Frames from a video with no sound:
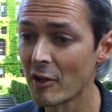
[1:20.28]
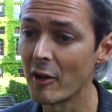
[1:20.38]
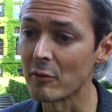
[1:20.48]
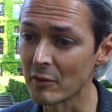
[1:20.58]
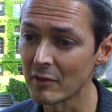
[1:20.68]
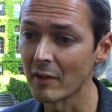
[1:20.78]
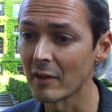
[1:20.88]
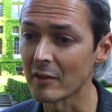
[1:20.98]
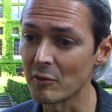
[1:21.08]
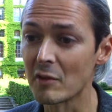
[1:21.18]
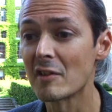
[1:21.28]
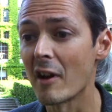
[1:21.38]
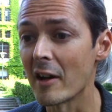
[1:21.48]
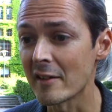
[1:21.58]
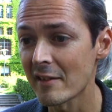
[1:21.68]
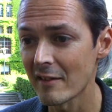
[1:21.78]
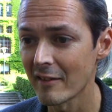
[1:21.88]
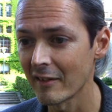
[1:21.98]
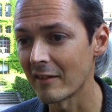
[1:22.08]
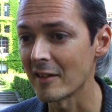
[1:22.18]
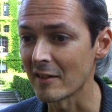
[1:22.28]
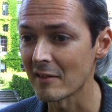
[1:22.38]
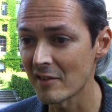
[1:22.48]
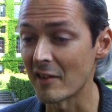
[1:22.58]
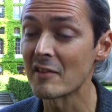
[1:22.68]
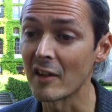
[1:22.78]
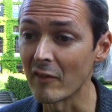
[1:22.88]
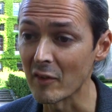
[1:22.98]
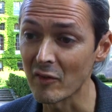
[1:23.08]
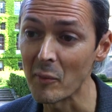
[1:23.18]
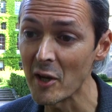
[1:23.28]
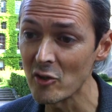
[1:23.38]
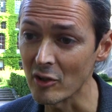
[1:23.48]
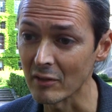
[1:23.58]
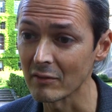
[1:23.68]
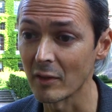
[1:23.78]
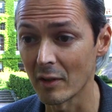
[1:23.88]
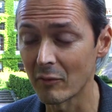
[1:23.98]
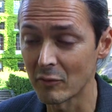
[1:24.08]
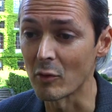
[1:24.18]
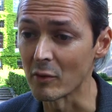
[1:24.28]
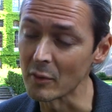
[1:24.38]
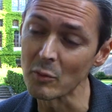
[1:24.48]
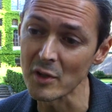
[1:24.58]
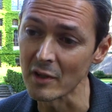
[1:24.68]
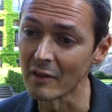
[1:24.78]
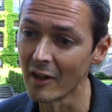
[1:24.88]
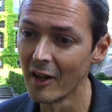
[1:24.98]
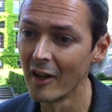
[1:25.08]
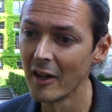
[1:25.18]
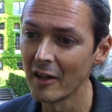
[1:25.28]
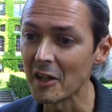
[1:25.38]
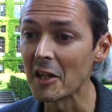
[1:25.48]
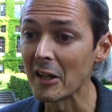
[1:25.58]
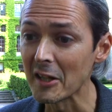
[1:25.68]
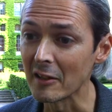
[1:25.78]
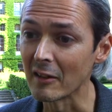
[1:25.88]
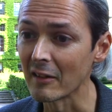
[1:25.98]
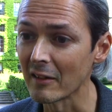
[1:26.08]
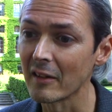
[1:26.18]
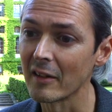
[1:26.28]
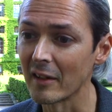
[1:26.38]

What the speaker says: code to disguise the sensitive information. After all, it was an illegal